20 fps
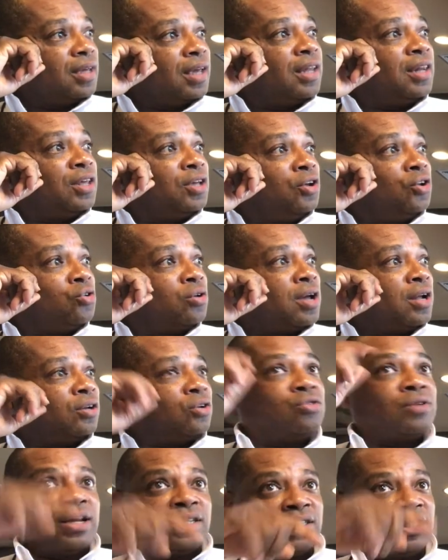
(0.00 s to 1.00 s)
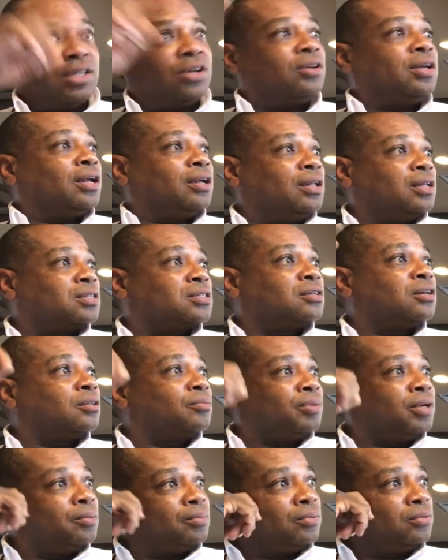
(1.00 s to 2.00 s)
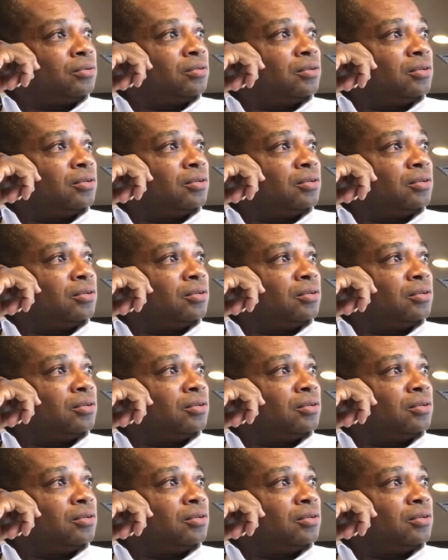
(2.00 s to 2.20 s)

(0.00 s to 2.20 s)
And then you know what I do? I sell that list to other people.